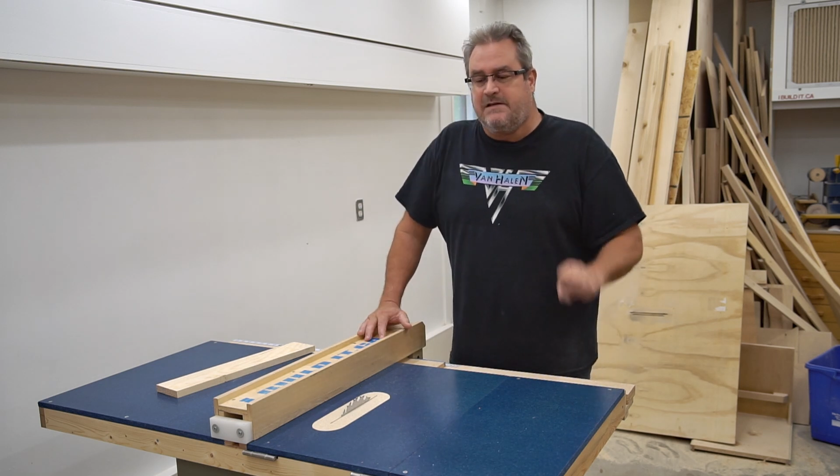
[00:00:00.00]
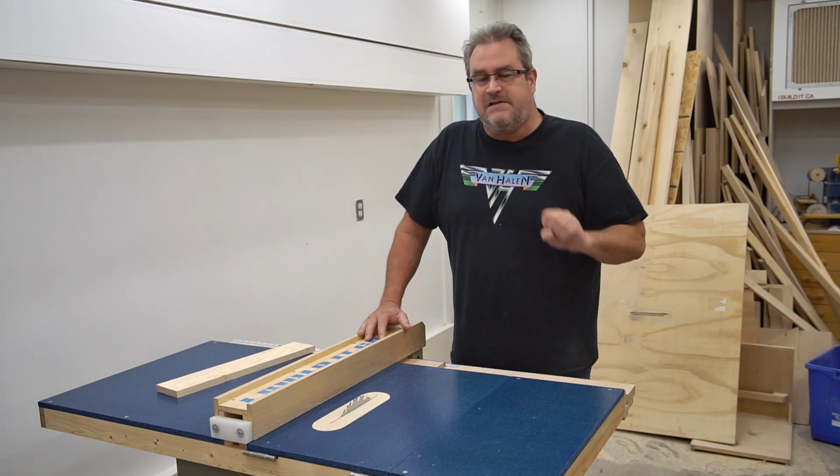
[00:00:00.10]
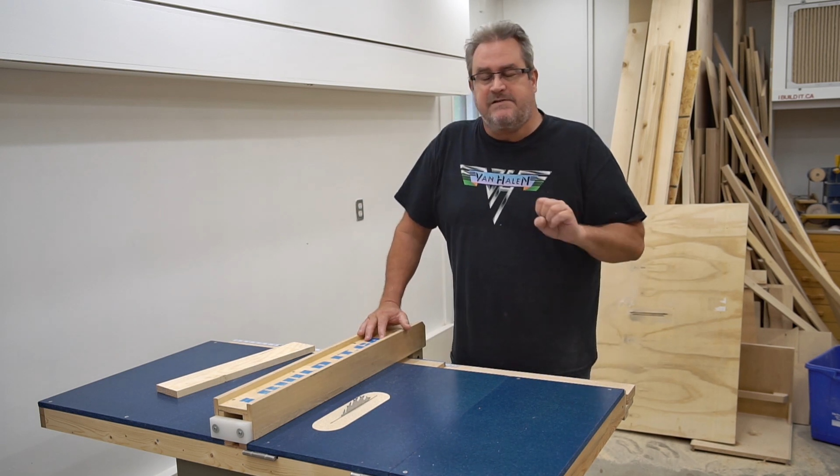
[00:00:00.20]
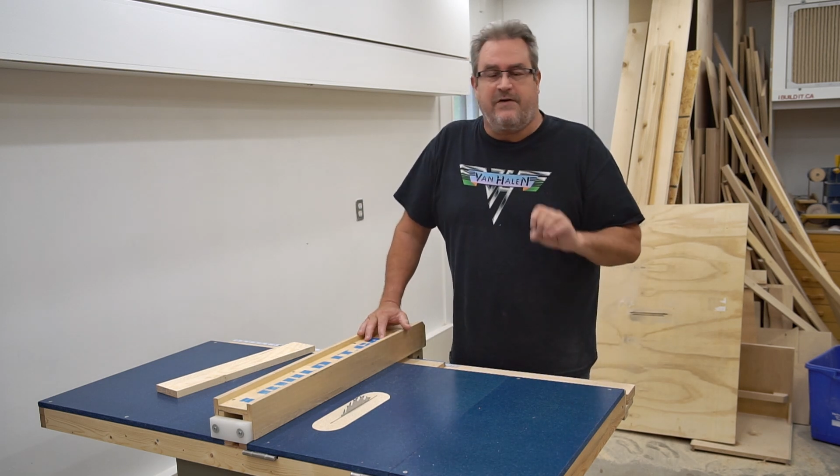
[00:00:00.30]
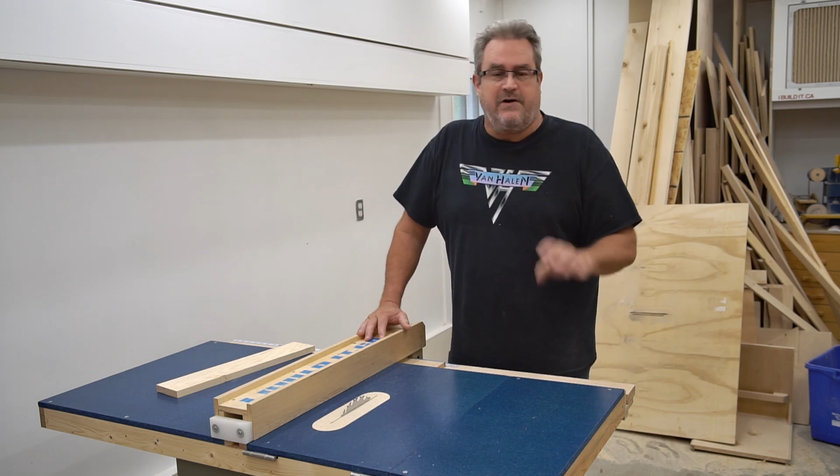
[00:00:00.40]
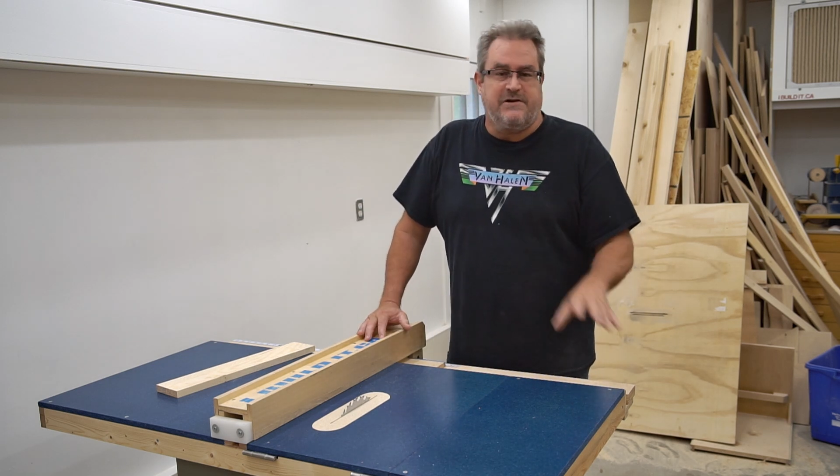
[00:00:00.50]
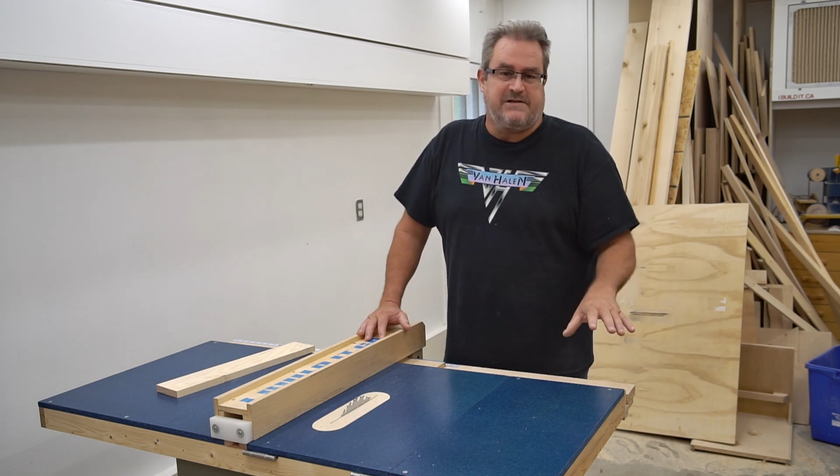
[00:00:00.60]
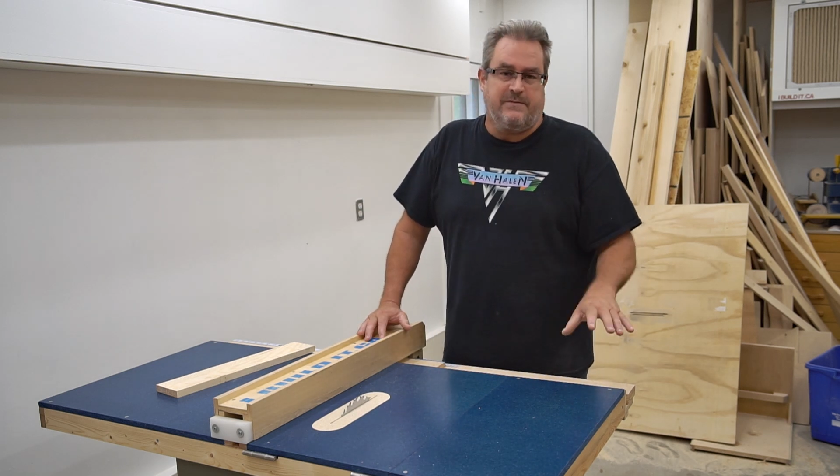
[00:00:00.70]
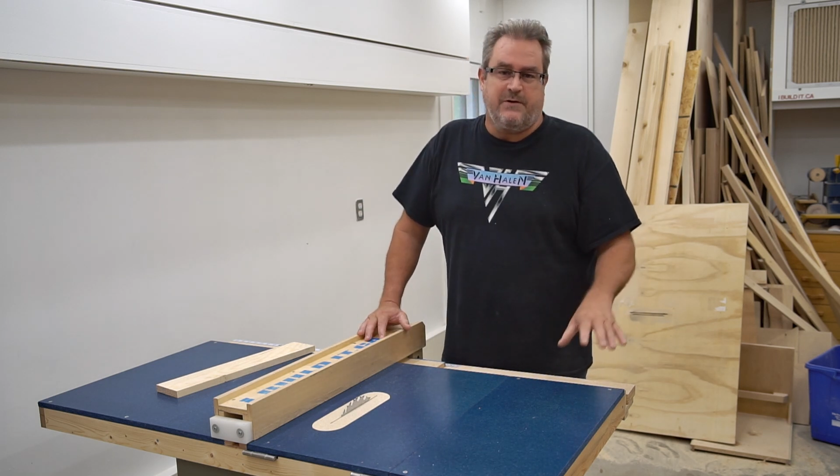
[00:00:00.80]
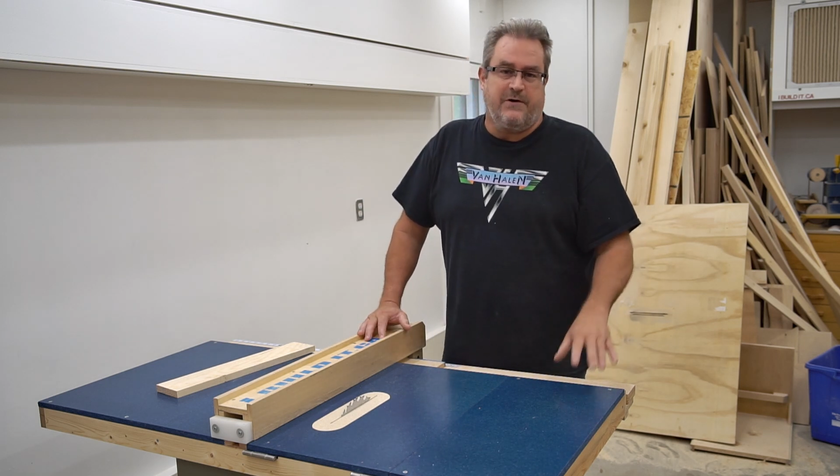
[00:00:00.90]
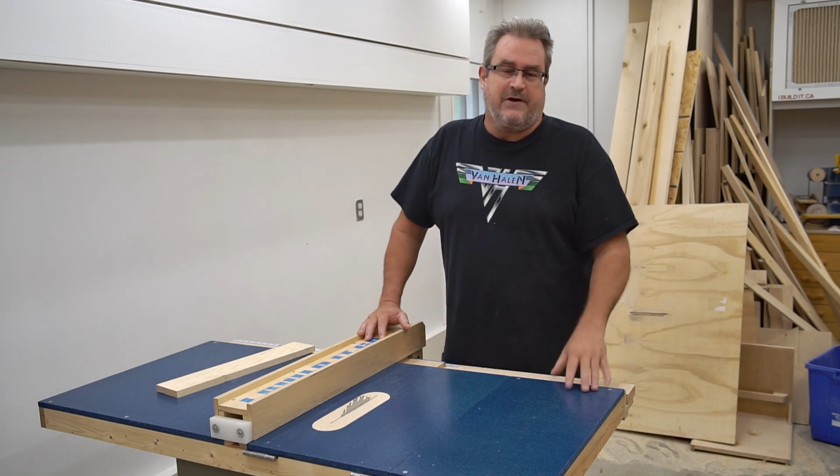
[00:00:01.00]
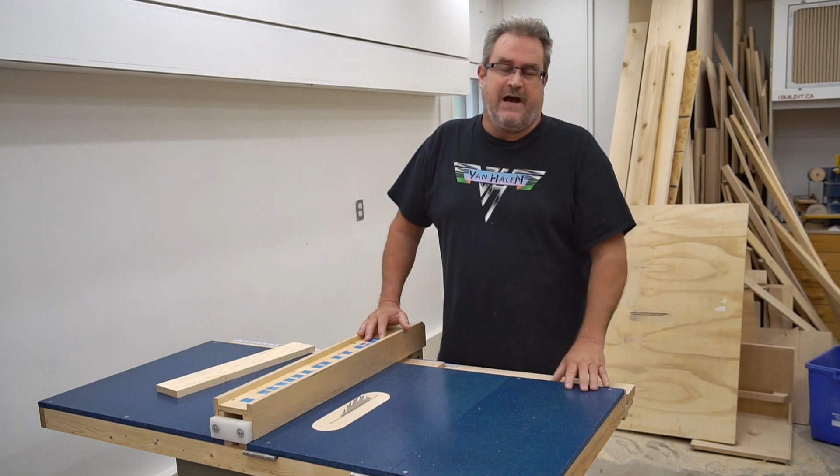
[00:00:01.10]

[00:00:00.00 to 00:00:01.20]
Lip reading: This is very similar in